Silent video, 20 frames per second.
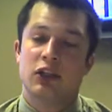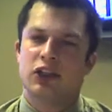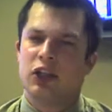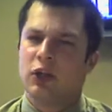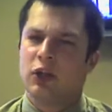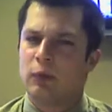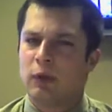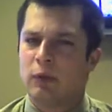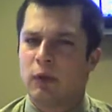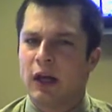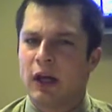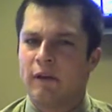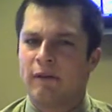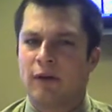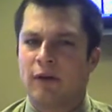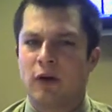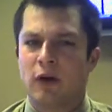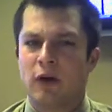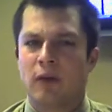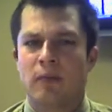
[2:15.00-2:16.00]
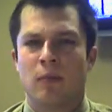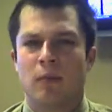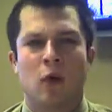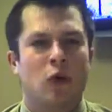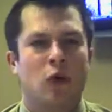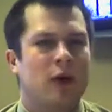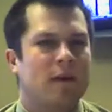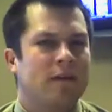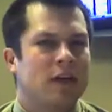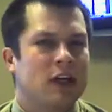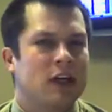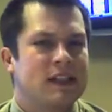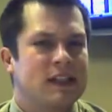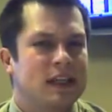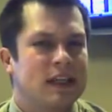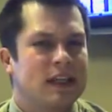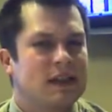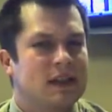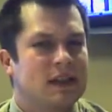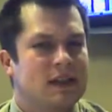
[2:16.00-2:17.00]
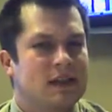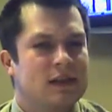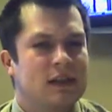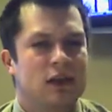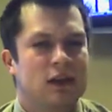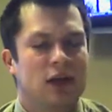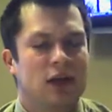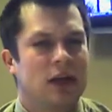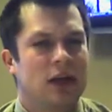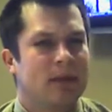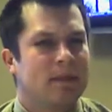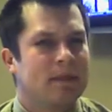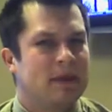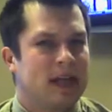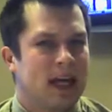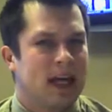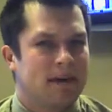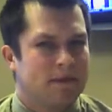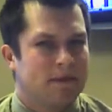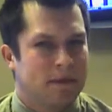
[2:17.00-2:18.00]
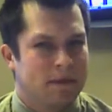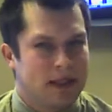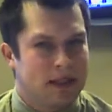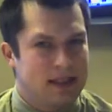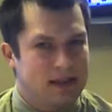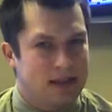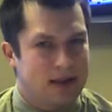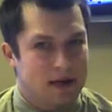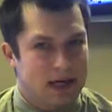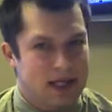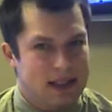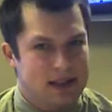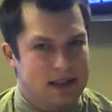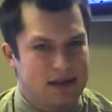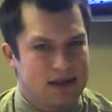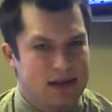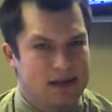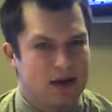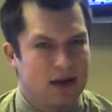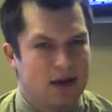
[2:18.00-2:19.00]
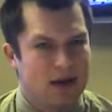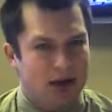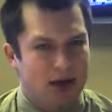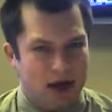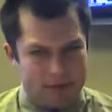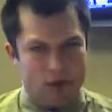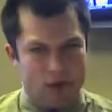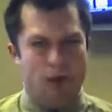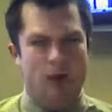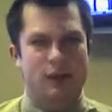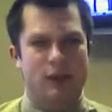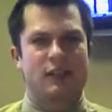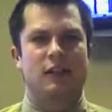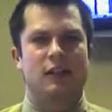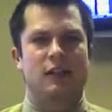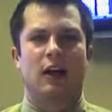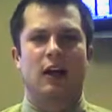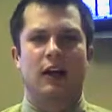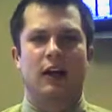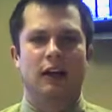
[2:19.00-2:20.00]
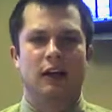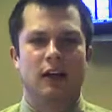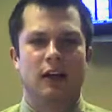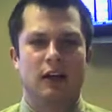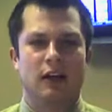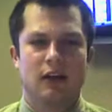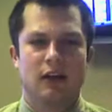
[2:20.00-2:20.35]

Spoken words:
Should we wait for more of our citizens to turn up dead from these devices? Of course not.